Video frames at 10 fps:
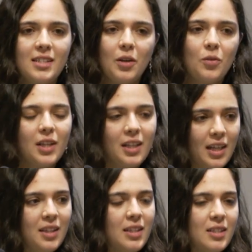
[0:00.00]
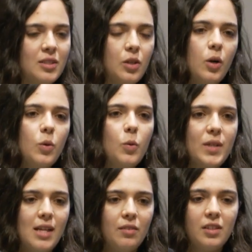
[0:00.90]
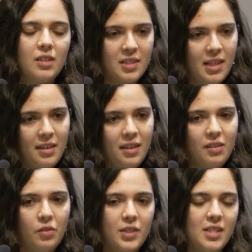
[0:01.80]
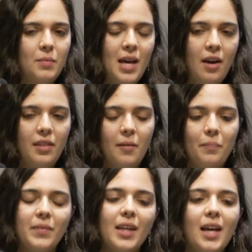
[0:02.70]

as I couldn't let things go without understanding the reason behind them.